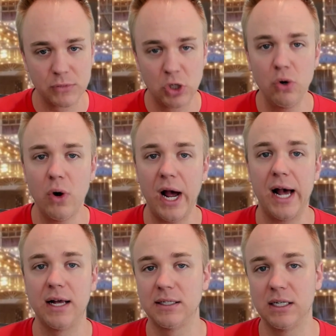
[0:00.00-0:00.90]
Google
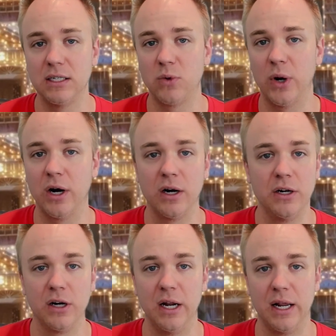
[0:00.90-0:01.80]
Ads is where
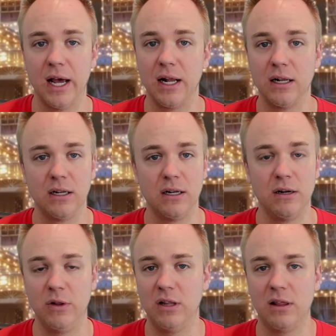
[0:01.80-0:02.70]
you're going to get
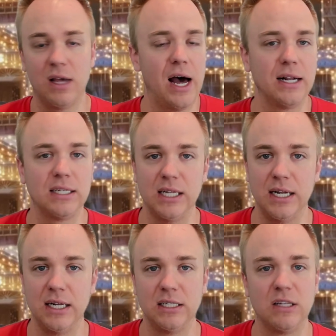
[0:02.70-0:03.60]
the hottest
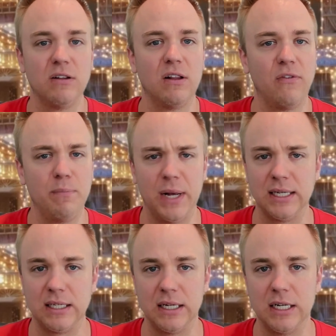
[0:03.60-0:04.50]
leads, the
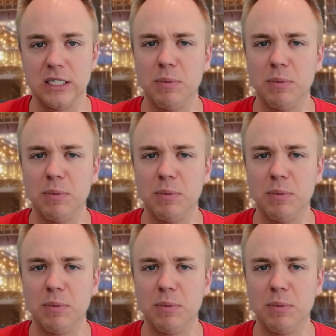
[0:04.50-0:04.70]
best leads.